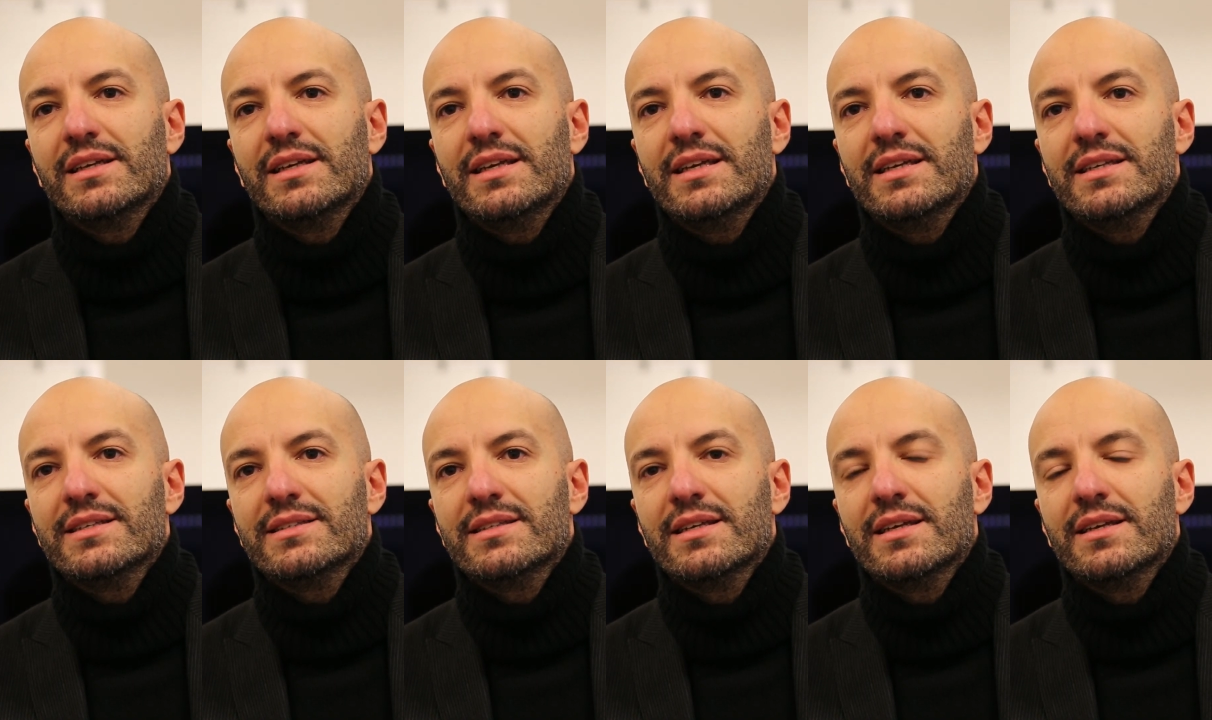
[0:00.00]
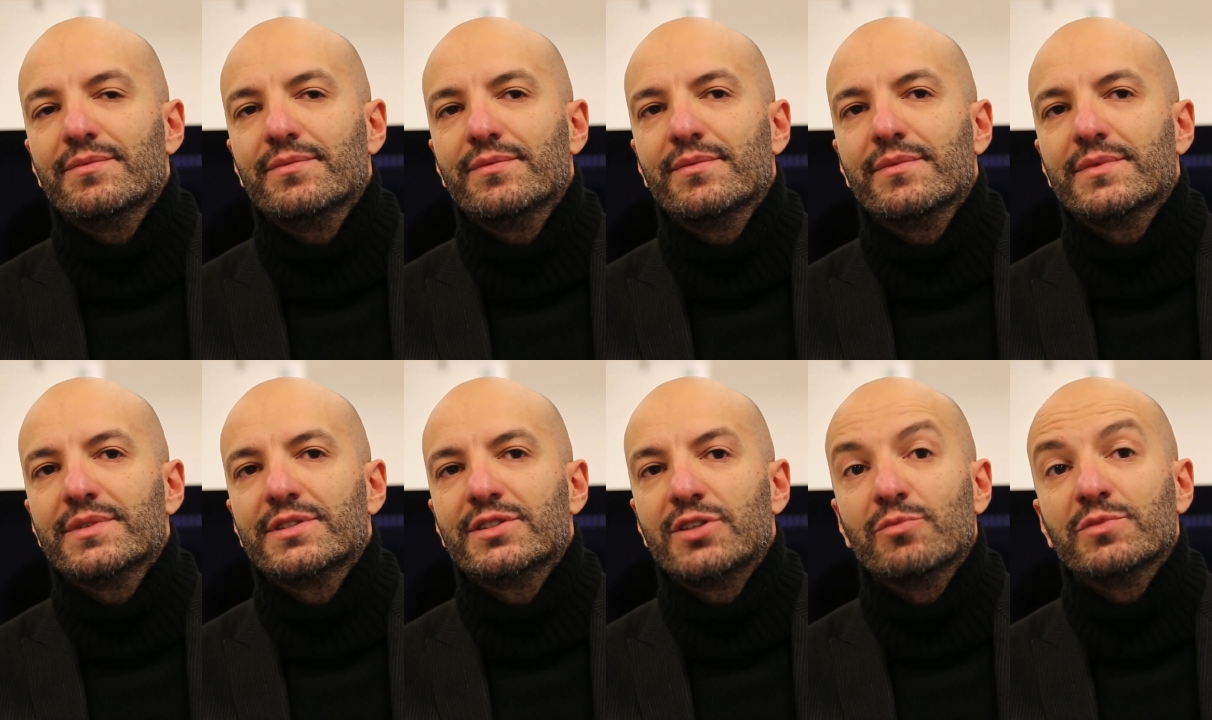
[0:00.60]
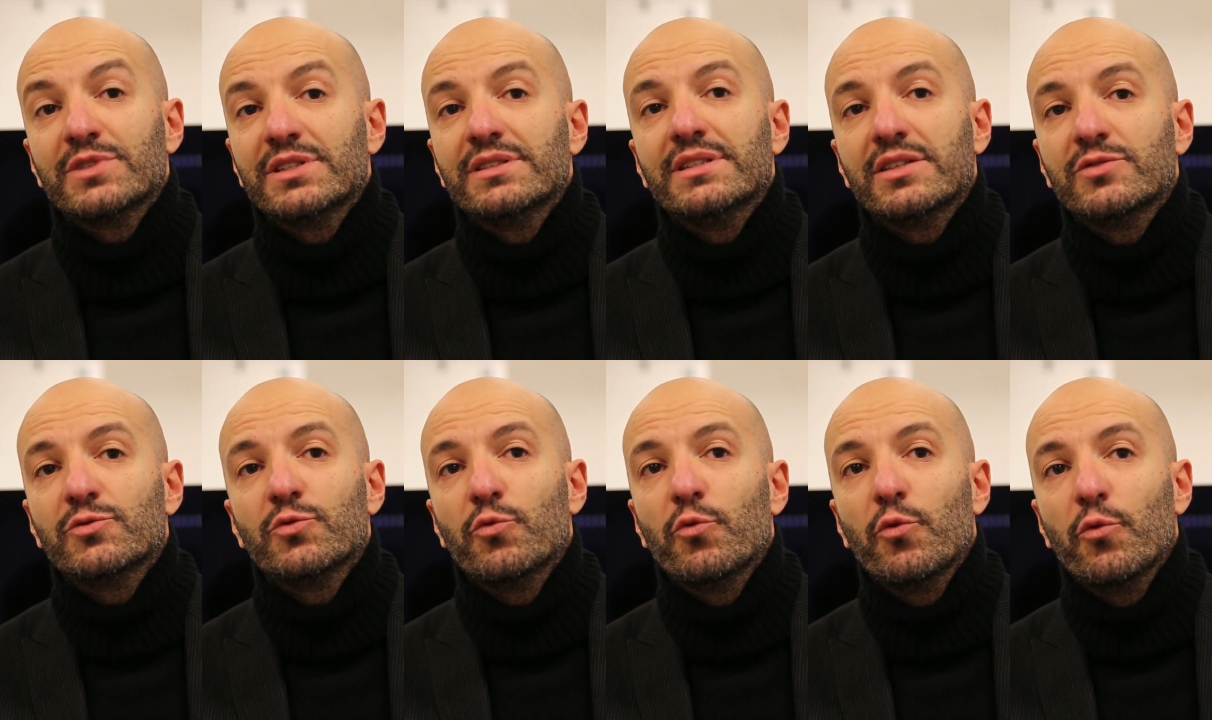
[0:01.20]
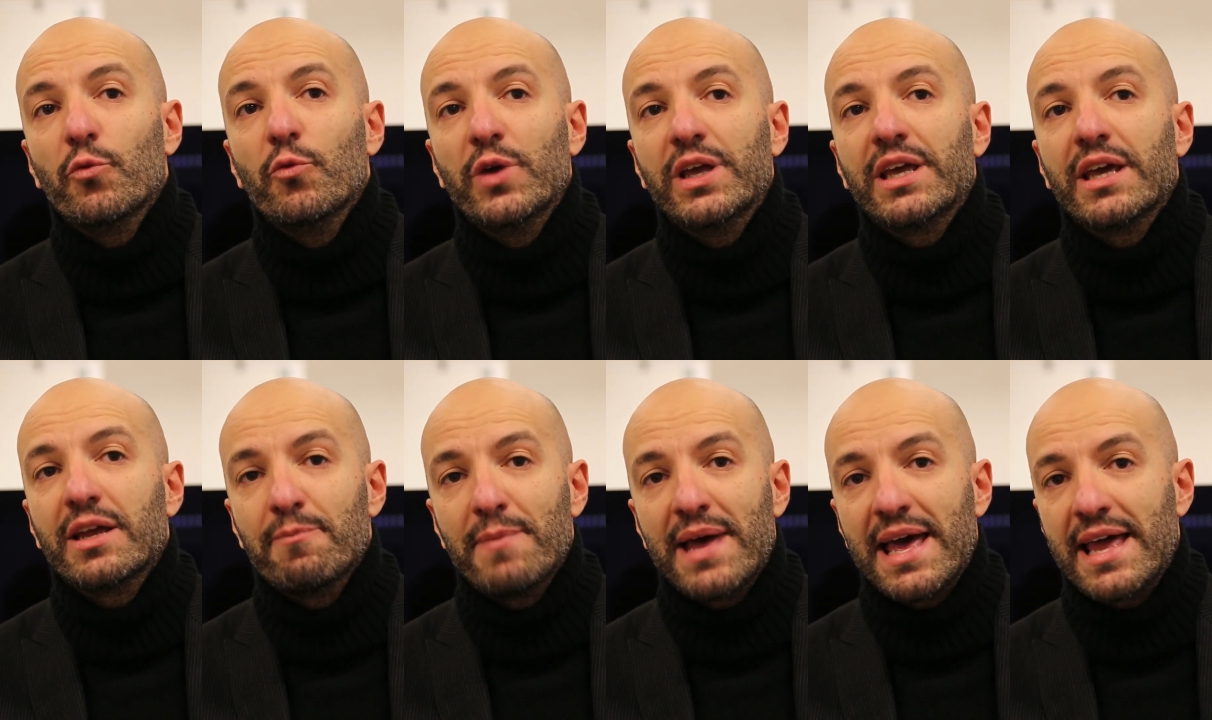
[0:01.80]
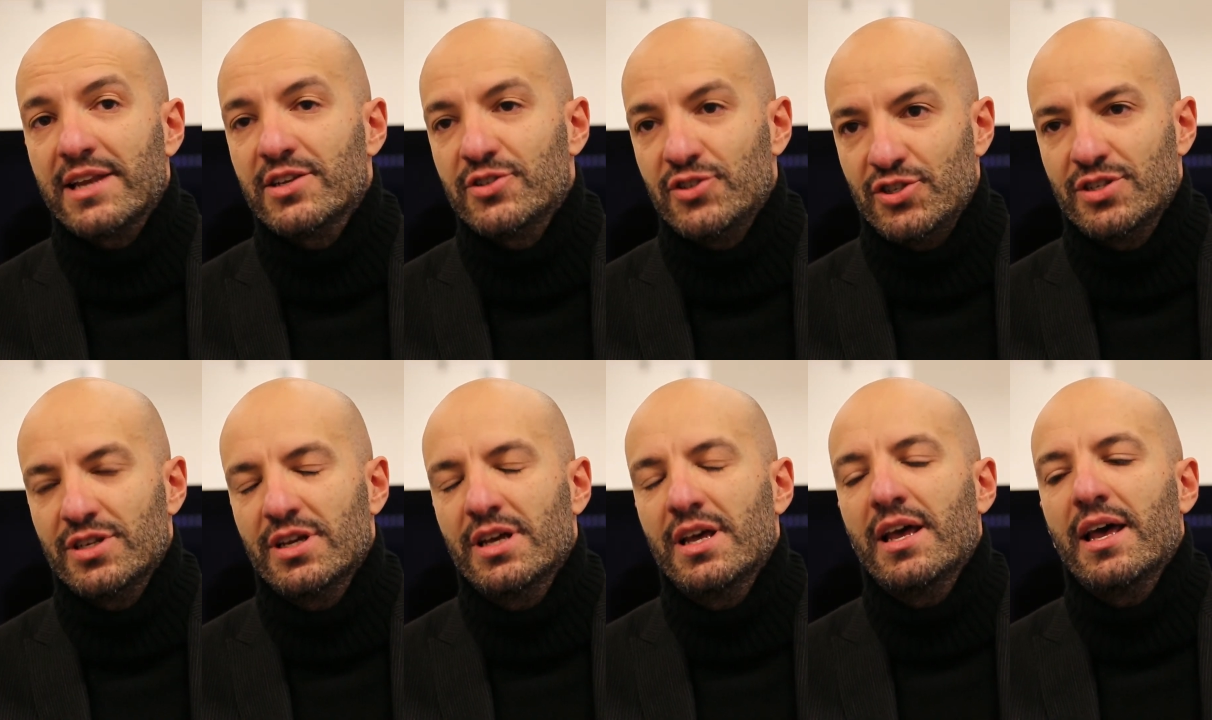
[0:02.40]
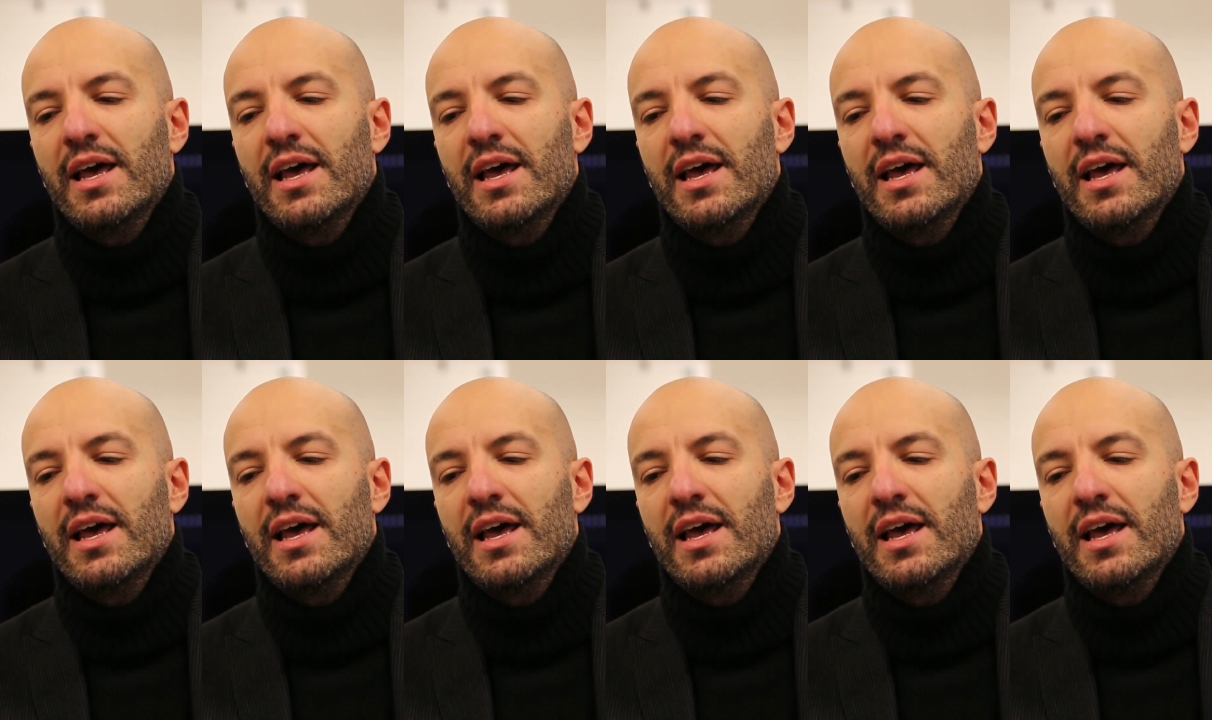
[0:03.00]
is something that we can manage,